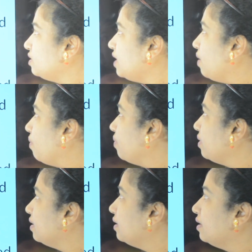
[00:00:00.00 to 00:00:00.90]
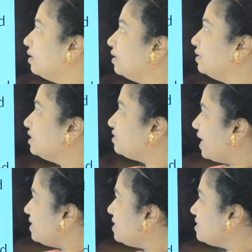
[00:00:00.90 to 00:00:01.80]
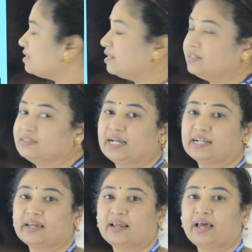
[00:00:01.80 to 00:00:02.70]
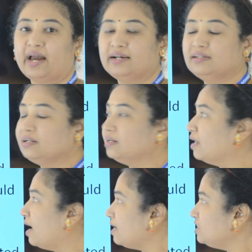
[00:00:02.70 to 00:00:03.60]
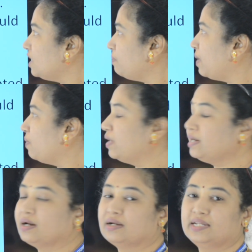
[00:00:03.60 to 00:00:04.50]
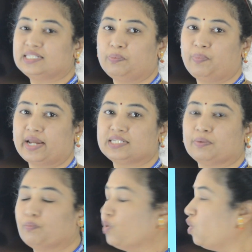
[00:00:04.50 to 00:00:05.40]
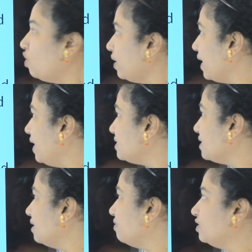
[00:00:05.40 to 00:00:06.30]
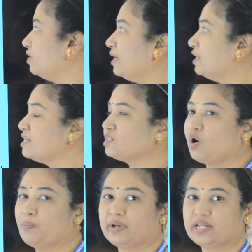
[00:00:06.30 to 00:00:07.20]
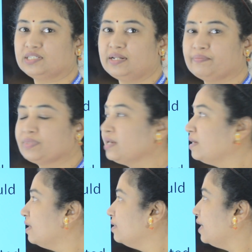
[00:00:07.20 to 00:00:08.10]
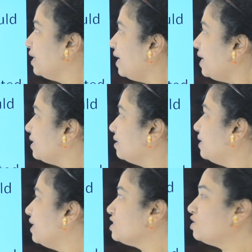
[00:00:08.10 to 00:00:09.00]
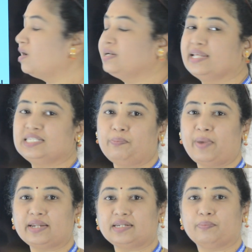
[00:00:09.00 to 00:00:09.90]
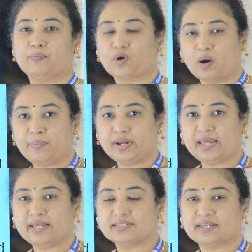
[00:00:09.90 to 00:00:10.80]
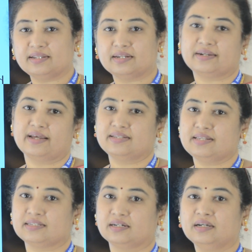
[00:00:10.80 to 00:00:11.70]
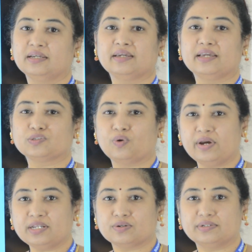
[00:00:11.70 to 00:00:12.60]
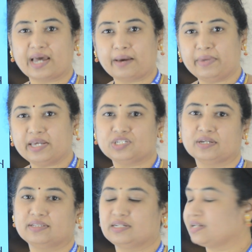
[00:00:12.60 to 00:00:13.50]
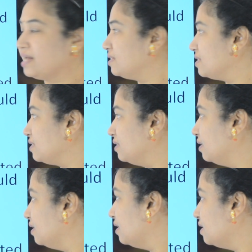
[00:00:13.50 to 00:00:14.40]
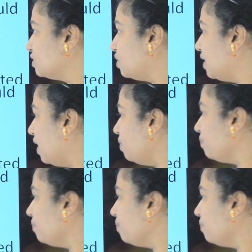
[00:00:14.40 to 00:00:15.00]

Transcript: now, the transistor that can handle larger power dissipates more heat during this operation. The heat that is not dissipated properly inside the transistor is going to damage the transistor. So now